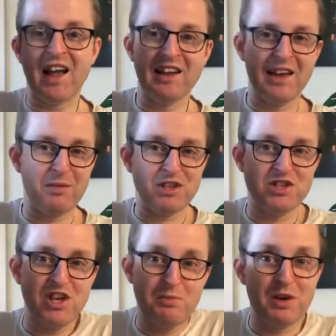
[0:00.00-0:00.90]
they're much
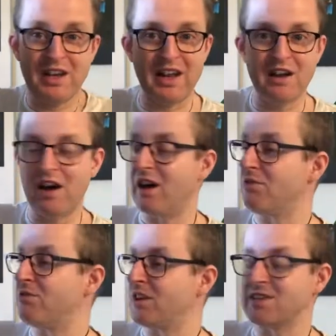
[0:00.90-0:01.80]
cheaper than
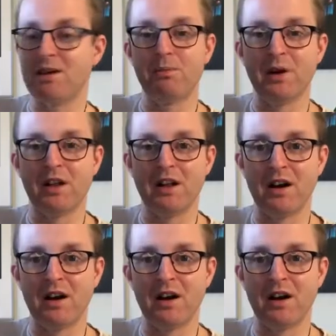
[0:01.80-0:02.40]
for example